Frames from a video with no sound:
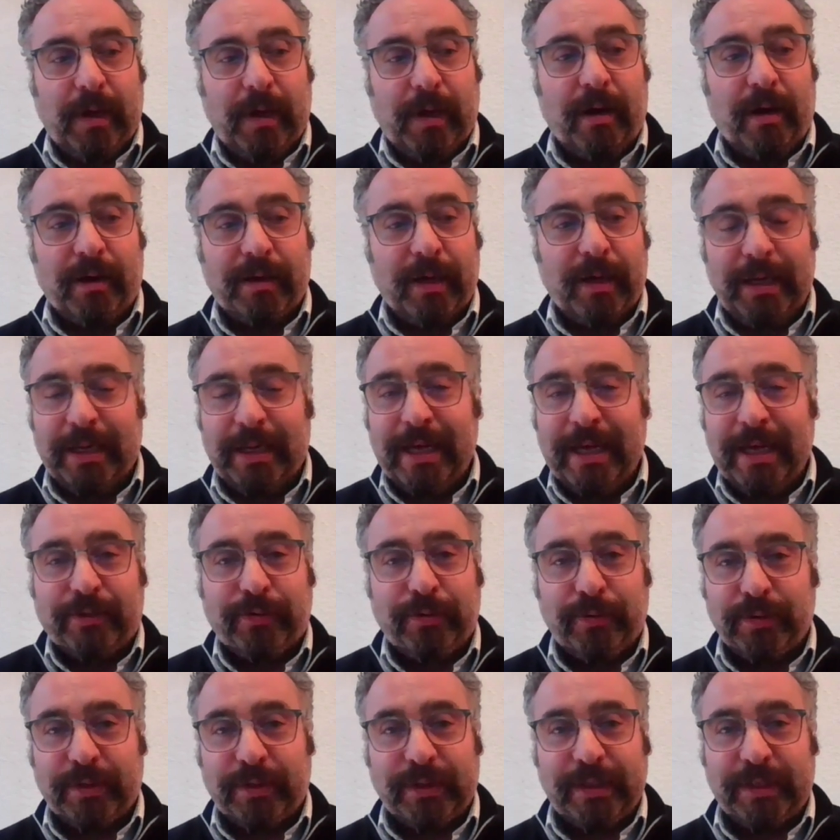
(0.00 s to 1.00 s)
our
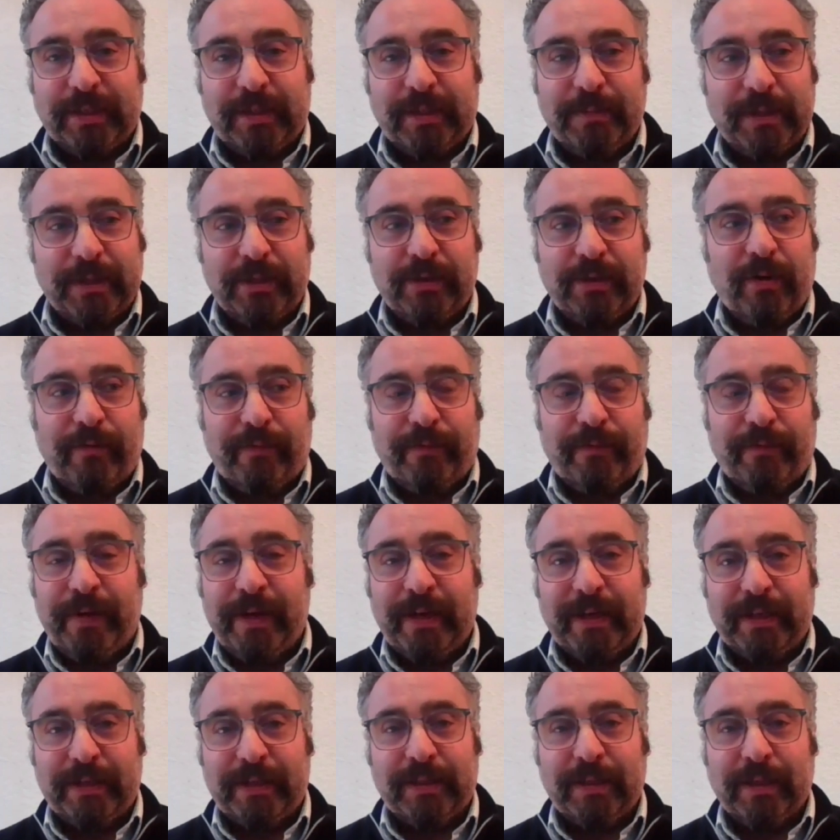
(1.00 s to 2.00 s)
electoral system is not
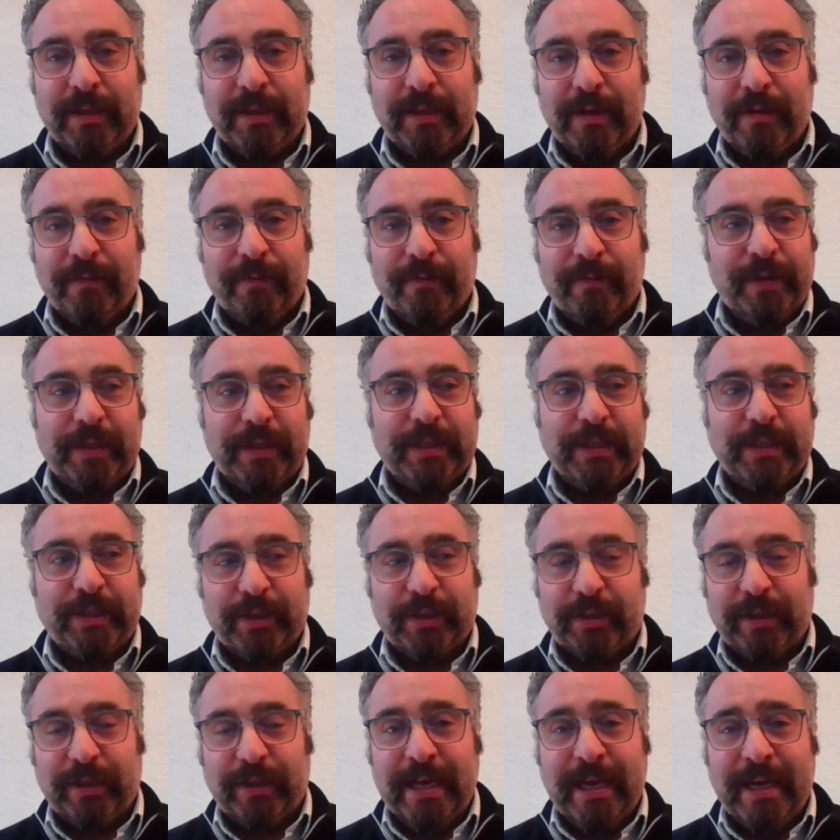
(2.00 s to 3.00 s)
fit for the
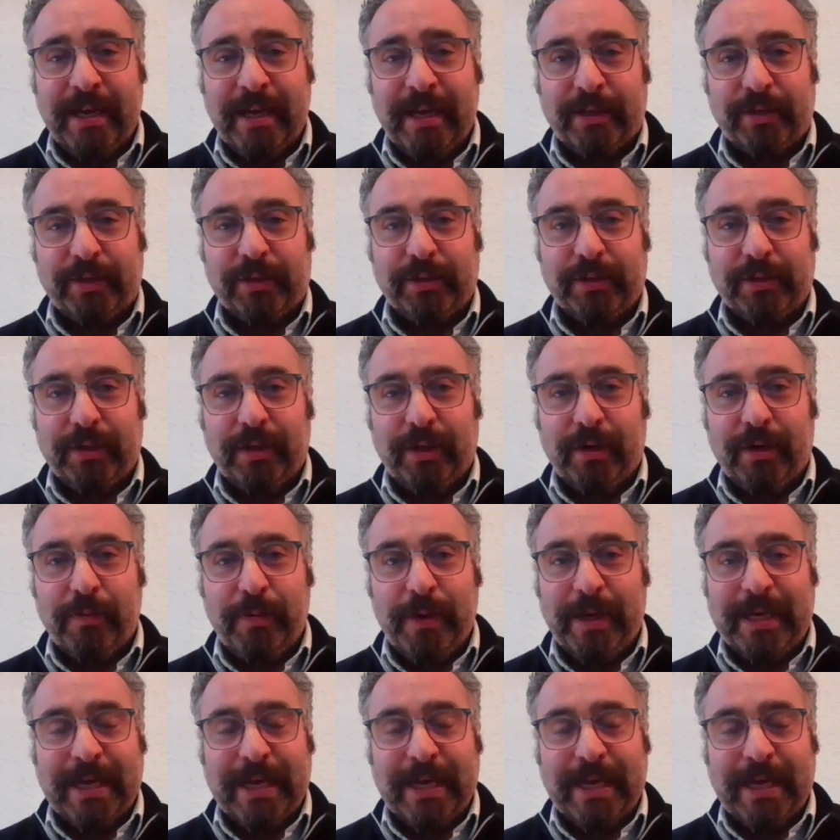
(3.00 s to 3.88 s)
digital age. You know,